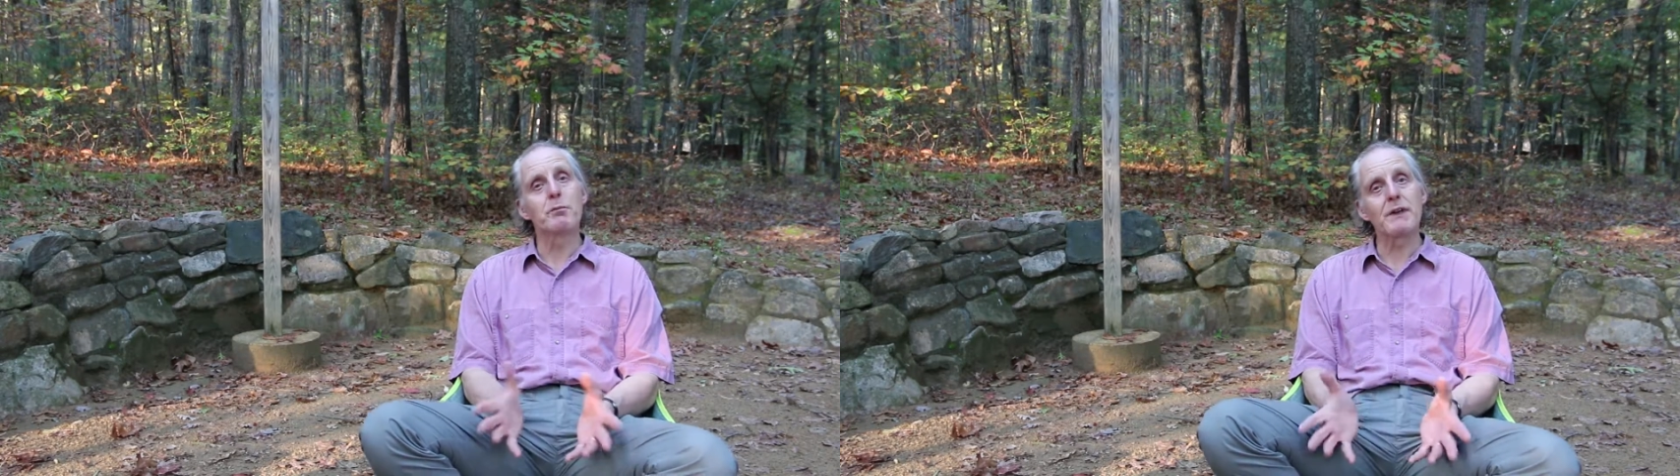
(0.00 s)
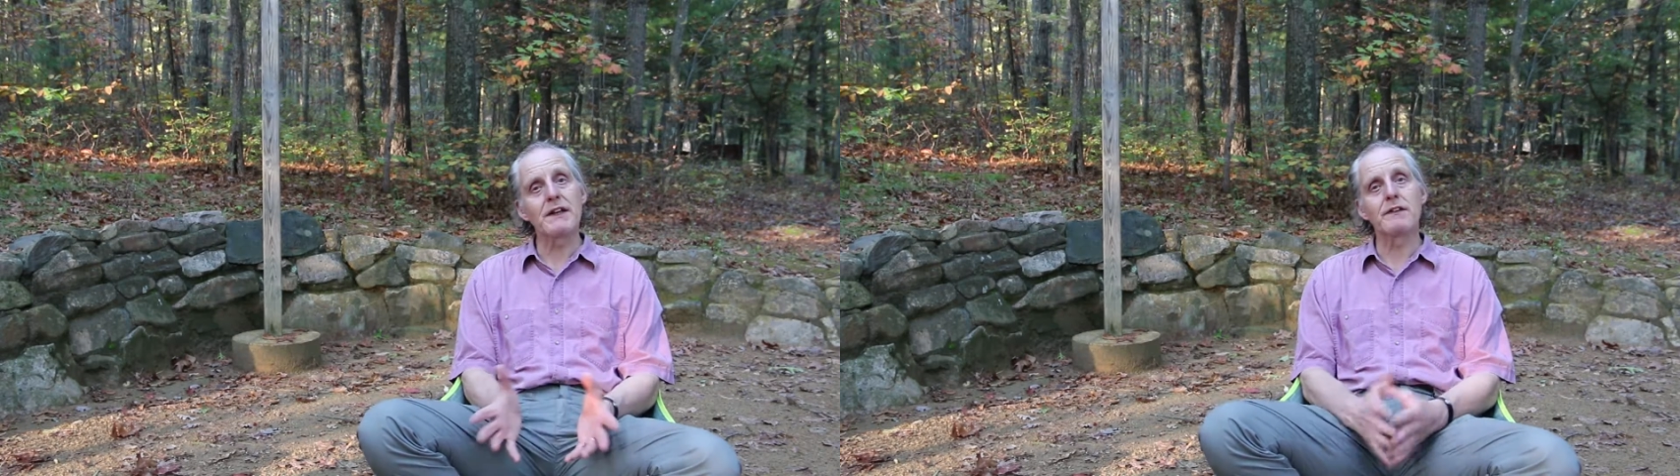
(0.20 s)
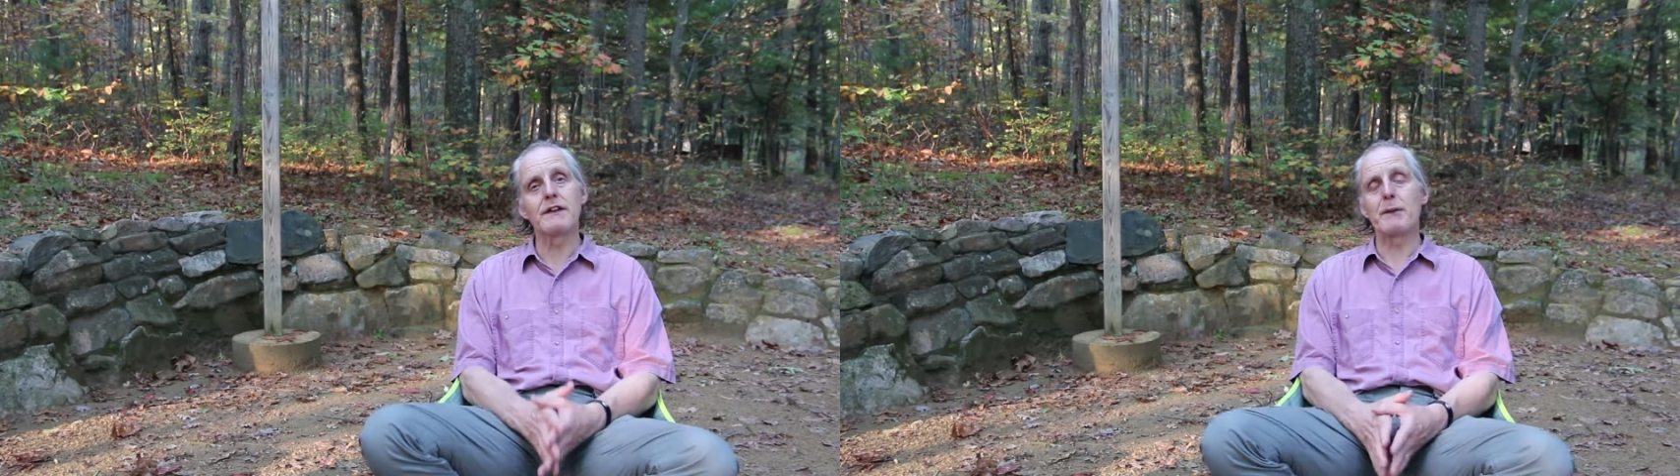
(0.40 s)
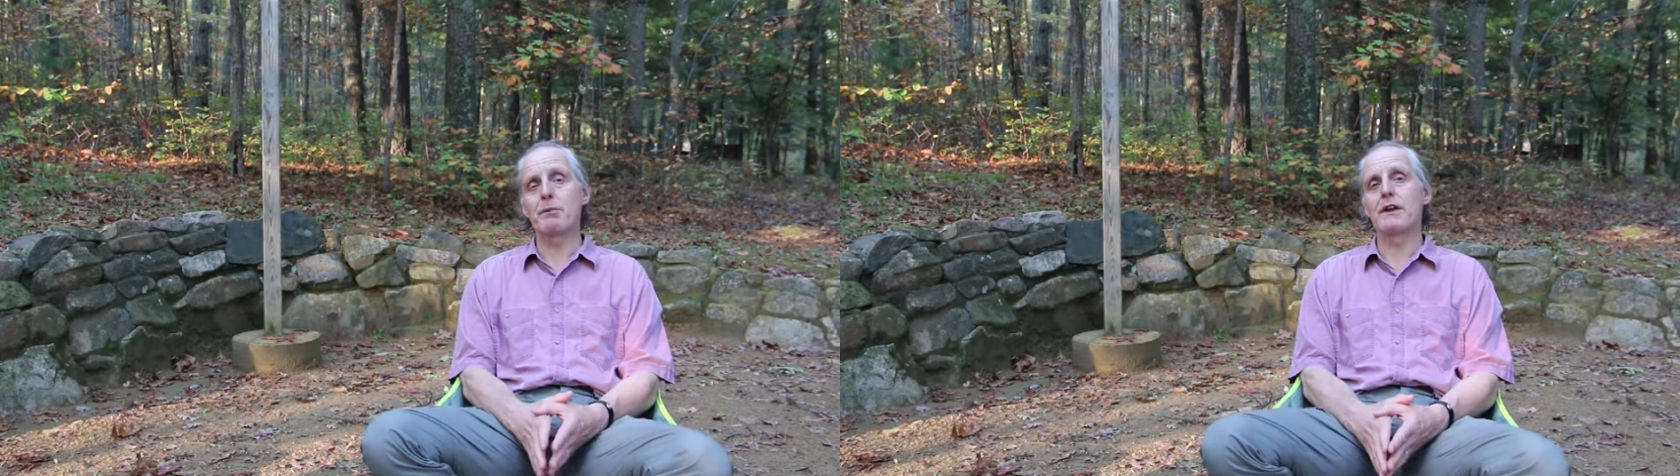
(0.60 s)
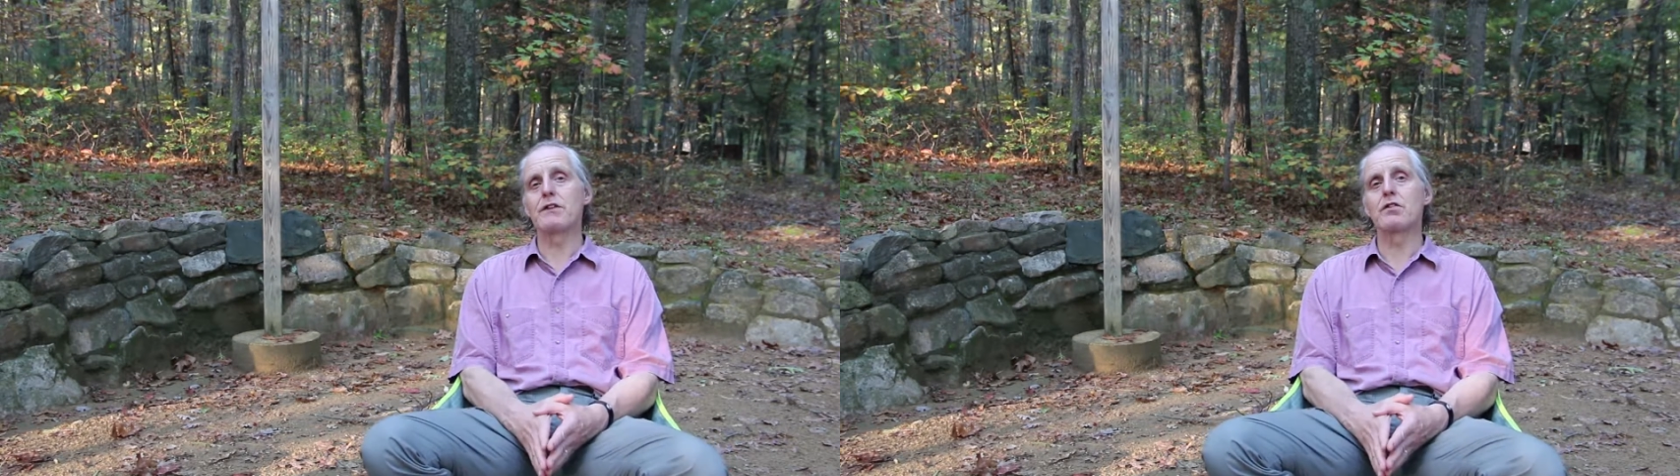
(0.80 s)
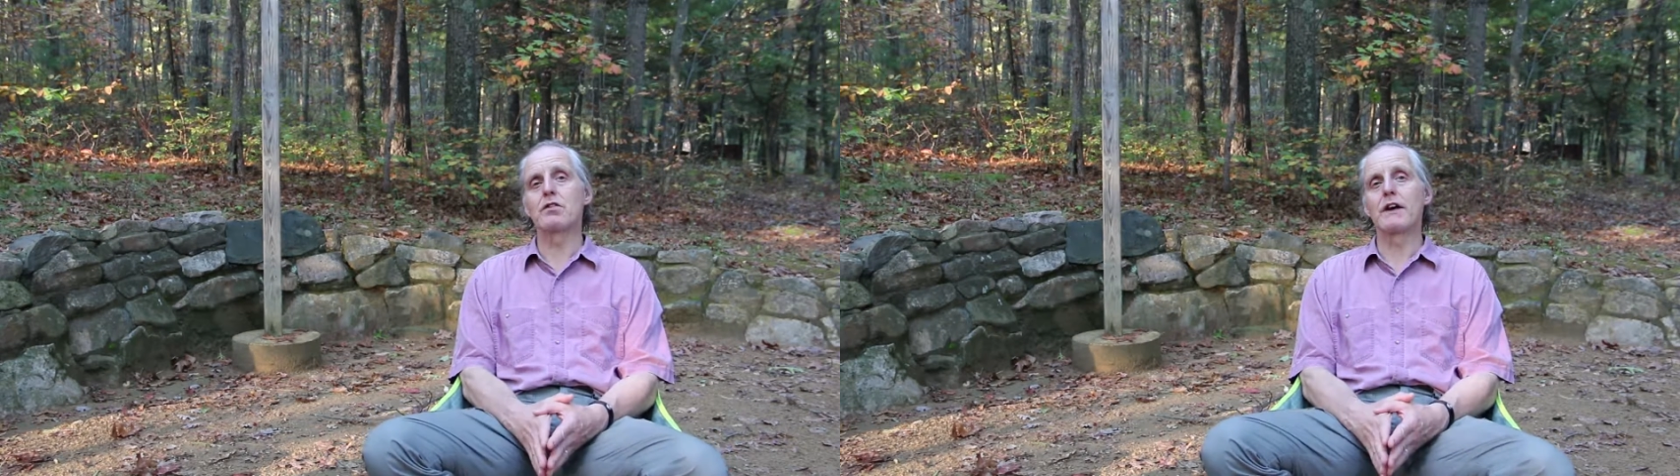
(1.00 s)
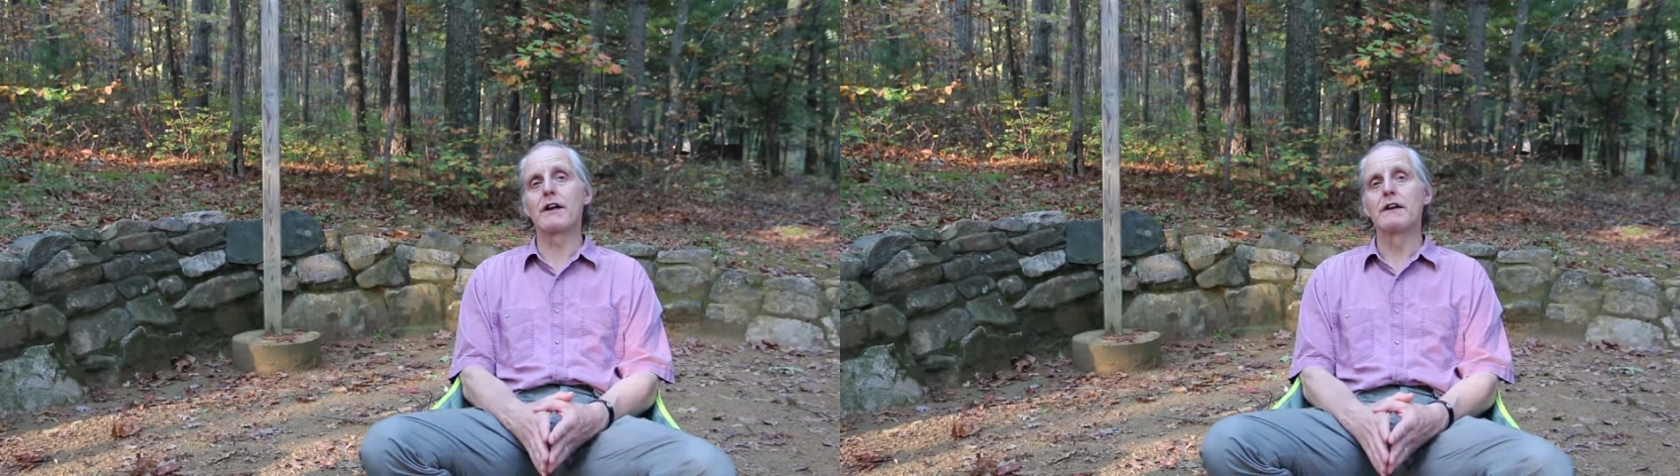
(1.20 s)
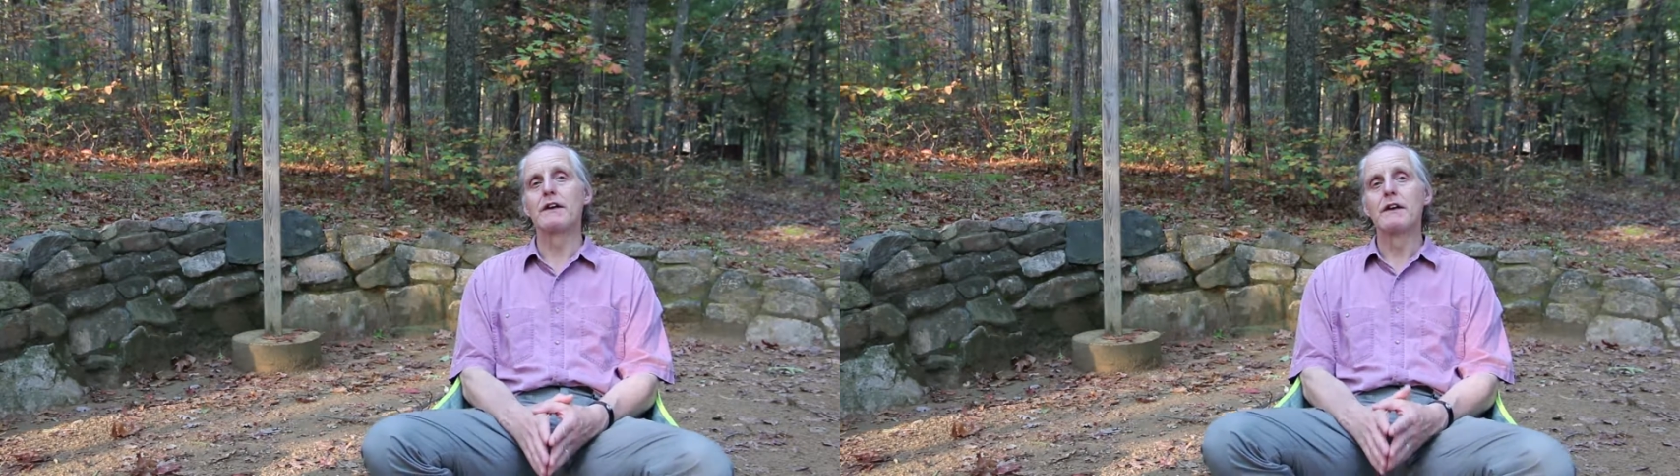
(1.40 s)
completed the Appalachian Trail,